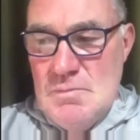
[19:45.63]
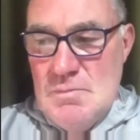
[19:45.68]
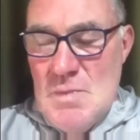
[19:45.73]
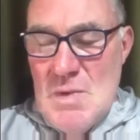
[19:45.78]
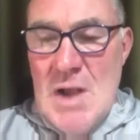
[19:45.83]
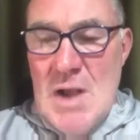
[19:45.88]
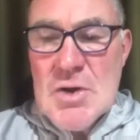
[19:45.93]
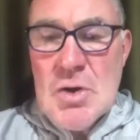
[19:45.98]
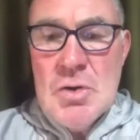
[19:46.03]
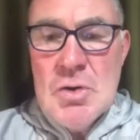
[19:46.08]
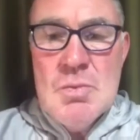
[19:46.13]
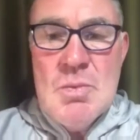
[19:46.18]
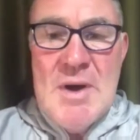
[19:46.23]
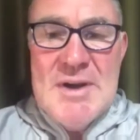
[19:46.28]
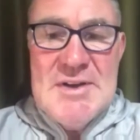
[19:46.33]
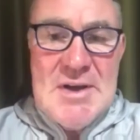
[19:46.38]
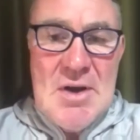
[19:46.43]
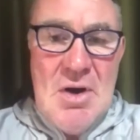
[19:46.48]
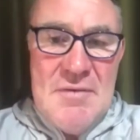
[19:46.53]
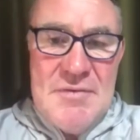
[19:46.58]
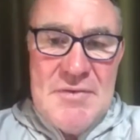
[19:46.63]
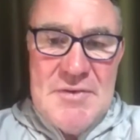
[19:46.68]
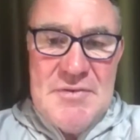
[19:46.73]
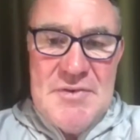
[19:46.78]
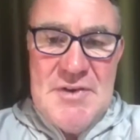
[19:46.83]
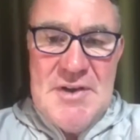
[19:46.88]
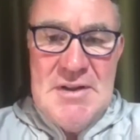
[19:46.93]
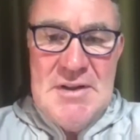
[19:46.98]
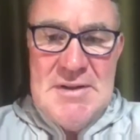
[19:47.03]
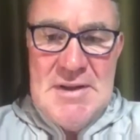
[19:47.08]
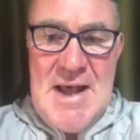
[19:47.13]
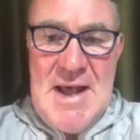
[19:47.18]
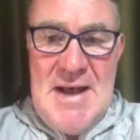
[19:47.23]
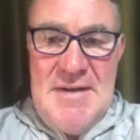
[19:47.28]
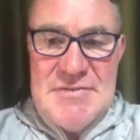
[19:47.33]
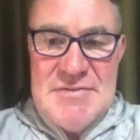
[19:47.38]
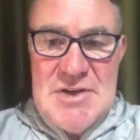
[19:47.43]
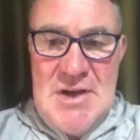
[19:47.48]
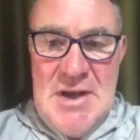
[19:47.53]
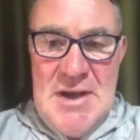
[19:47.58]
I couldn't wait to get off the field at
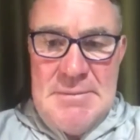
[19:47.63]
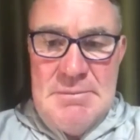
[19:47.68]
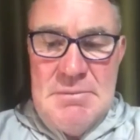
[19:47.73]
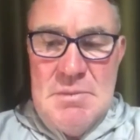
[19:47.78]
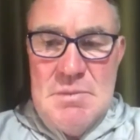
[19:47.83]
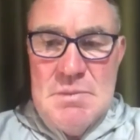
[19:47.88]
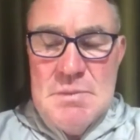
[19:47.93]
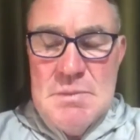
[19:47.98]
half time.